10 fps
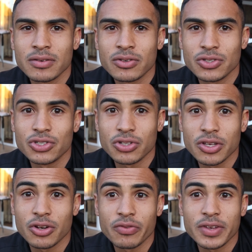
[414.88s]
Because you still
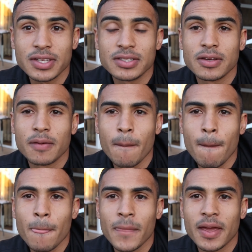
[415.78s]
can overeat.
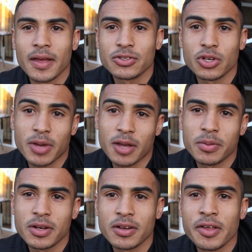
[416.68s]
And so in my
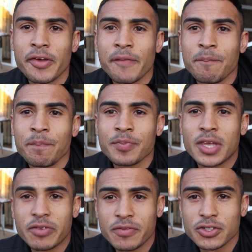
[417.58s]
opinion,
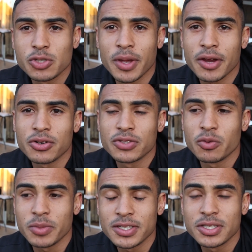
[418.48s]
if it fits your macros,
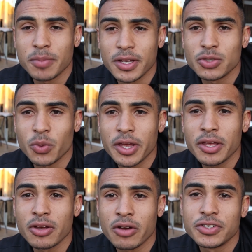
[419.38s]
for me is the best
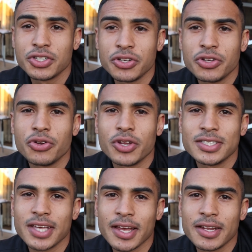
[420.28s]
way. Obviously you need to know
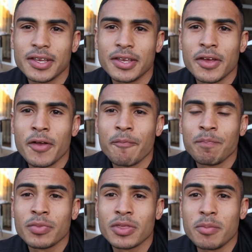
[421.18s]
exactly
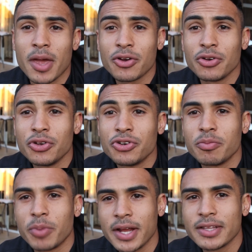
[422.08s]
the
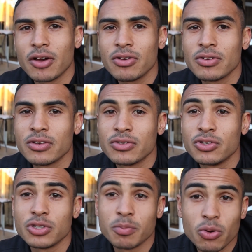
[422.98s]
macronutrient breakdown
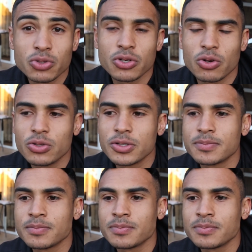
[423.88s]
to support your goals,